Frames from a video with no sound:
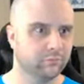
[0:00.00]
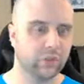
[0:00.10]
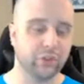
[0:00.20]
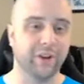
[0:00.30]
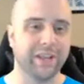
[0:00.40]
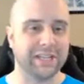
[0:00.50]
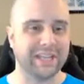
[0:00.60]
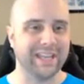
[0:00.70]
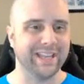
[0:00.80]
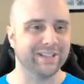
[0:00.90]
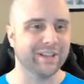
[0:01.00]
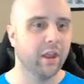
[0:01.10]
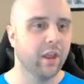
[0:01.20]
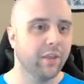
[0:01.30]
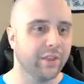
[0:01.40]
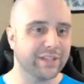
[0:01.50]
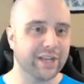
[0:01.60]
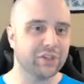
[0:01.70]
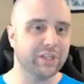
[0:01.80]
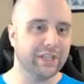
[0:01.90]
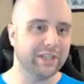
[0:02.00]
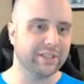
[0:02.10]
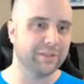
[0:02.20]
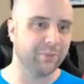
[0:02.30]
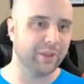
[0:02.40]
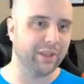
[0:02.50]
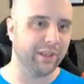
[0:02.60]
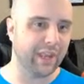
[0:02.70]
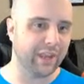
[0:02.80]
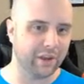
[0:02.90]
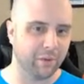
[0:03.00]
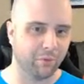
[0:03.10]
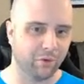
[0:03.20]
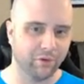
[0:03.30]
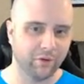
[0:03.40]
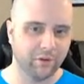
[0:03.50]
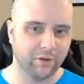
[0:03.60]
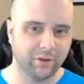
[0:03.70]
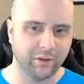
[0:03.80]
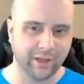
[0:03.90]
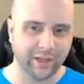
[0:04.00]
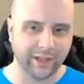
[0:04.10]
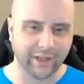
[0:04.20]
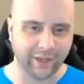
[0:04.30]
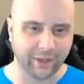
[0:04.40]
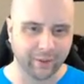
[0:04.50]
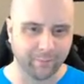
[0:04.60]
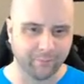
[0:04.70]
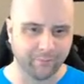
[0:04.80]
surrogate keys. This actually needs to be a number. All